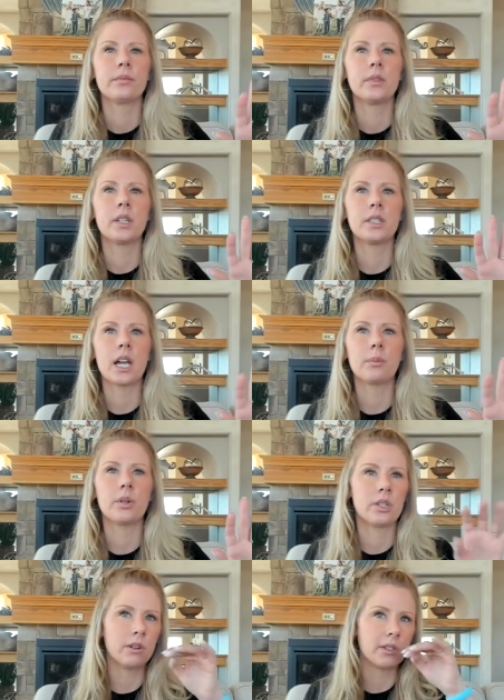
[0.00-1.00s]
the exact
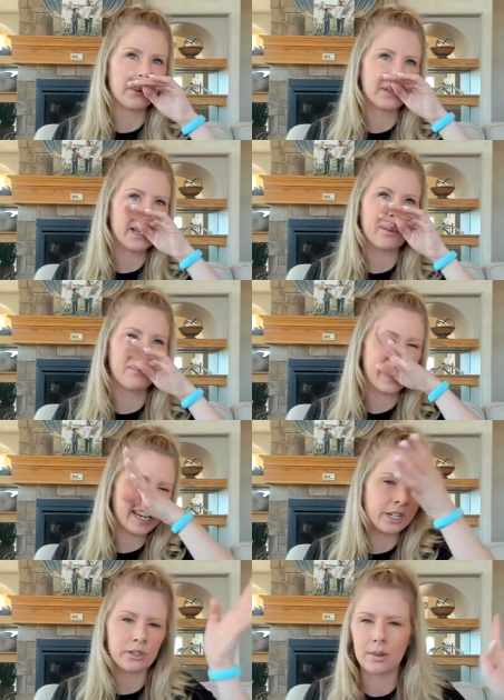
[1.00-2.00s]
personas. It was like
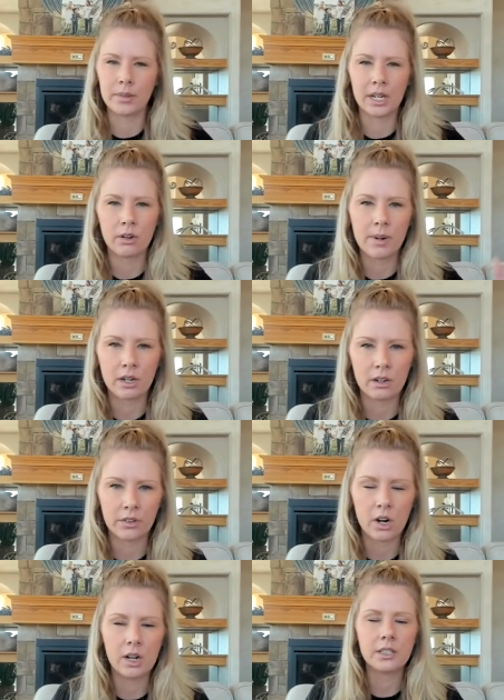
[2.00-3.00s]
Betty or something. It reminded her of
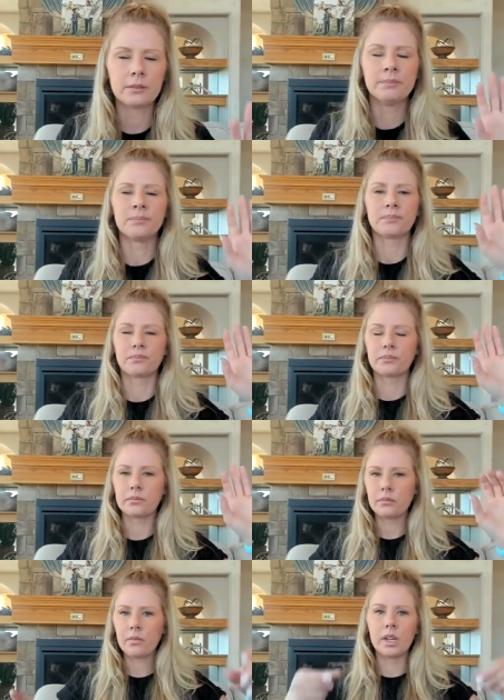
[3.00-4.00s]
her aunt.
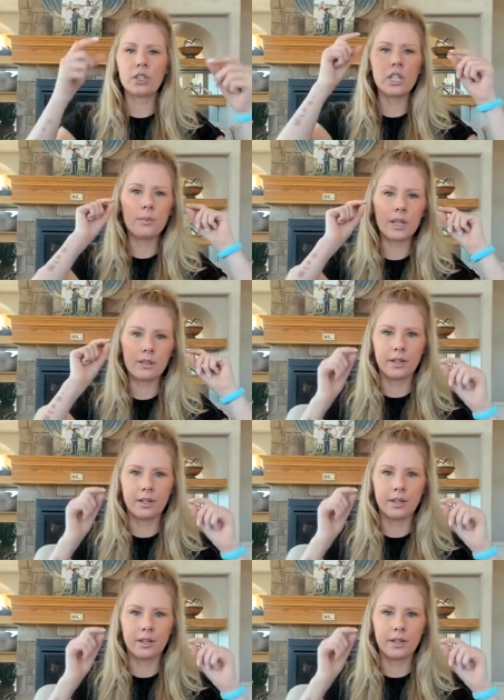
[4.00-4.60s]
And she'd be,